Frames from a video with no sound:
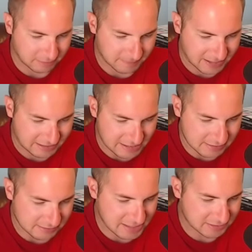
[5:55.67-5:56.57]
I kind
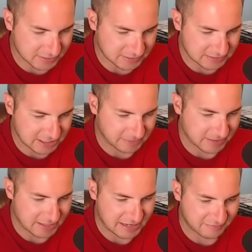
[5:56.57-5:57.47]
of like this team. I
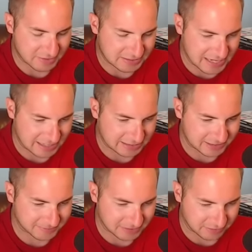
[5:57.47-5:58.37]
like having the tag
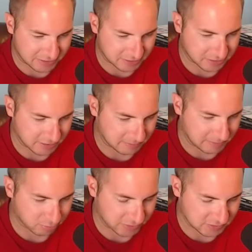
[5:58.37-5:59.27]
teams. I think they're going to be
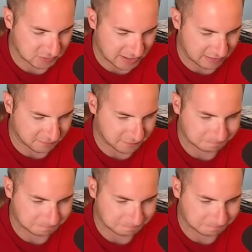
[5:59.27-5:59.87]
pretty safe.